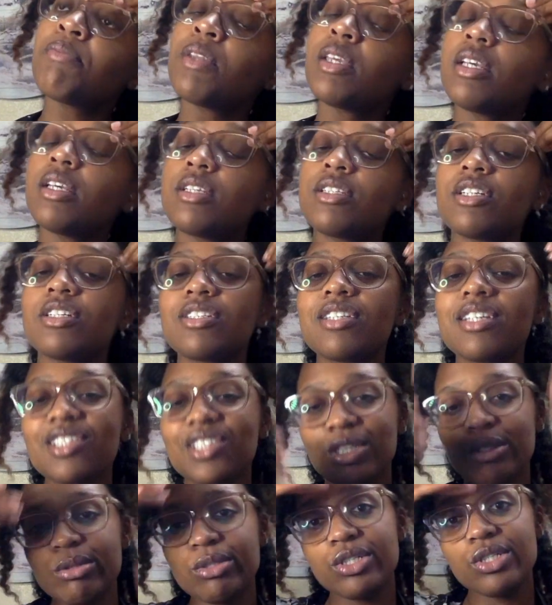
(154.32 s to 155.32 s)
It turns out
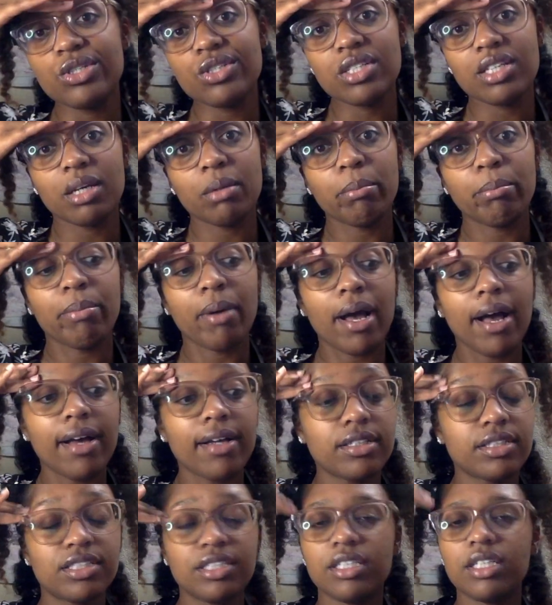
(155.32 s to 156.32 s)
she was using a
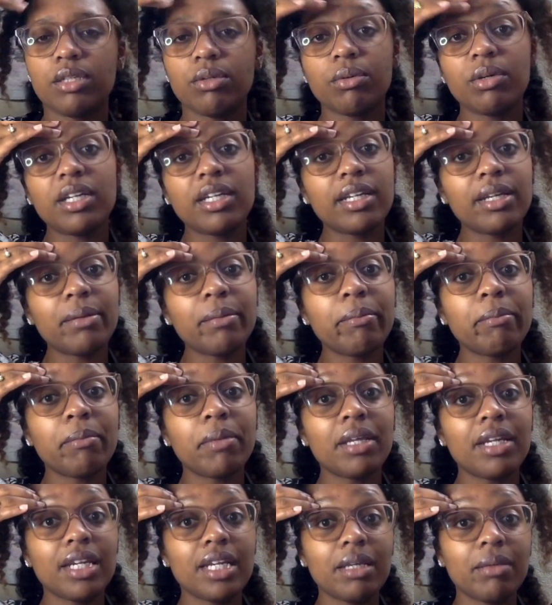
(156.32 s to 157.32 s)
bot. She didn't want to
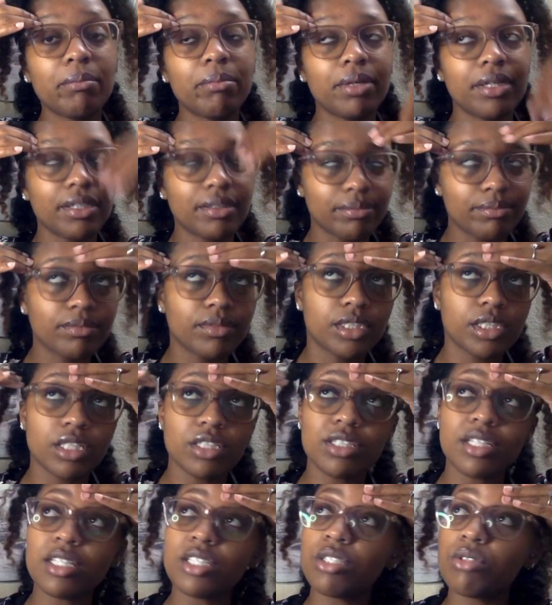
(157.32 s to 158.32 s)
admit it, but it
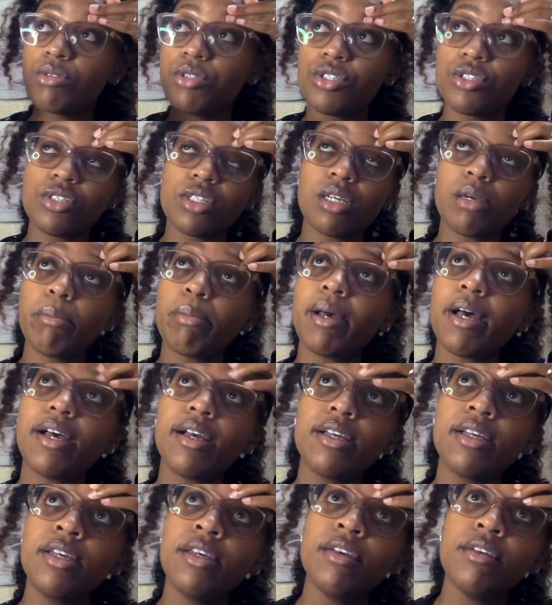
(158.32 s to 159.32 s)
turns out she was using a
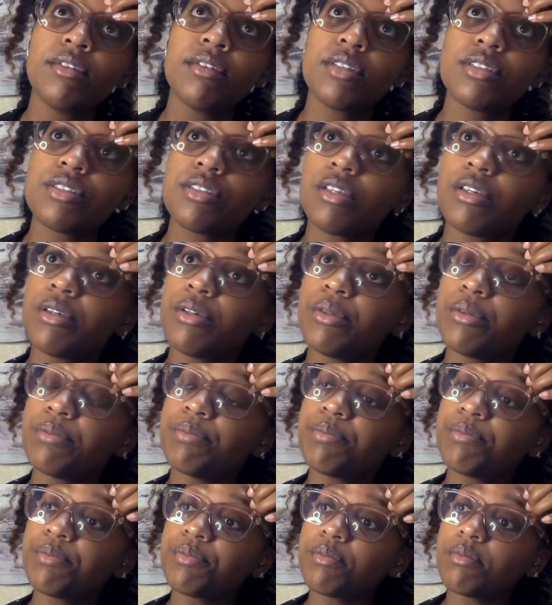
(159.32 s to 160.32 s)
bot. So
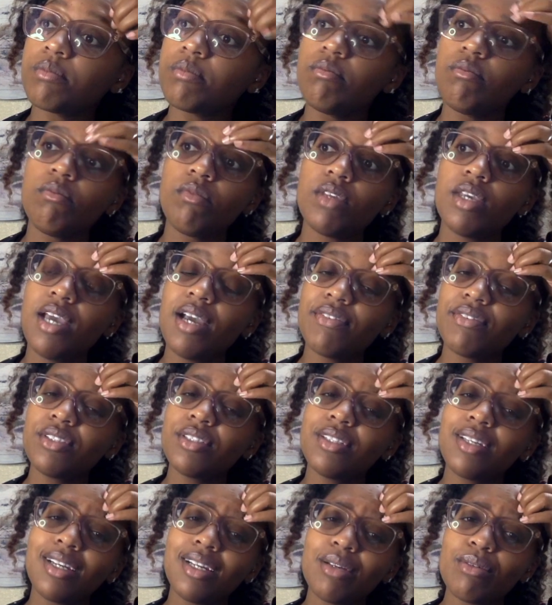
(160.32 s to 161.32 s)
after
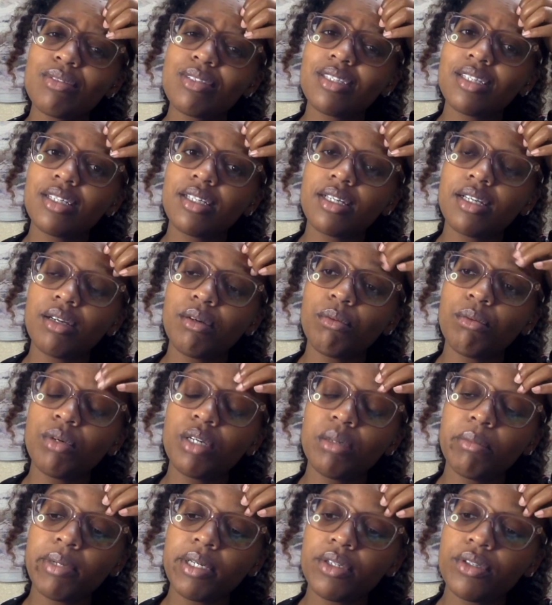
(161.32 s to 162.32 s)
that, I was like,
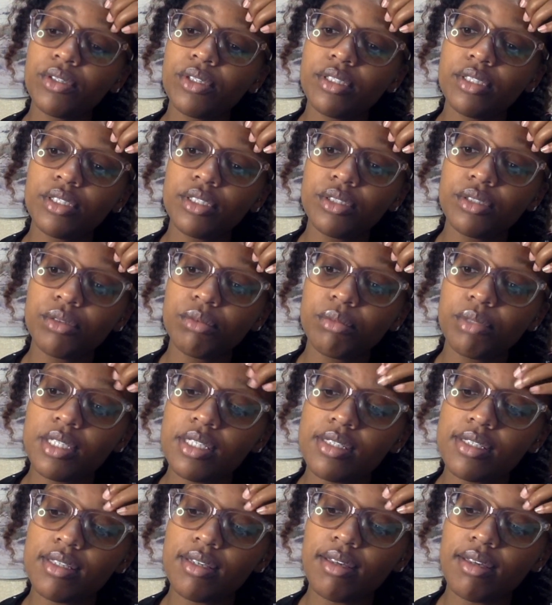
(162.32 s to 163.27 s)
what am I going to do? Because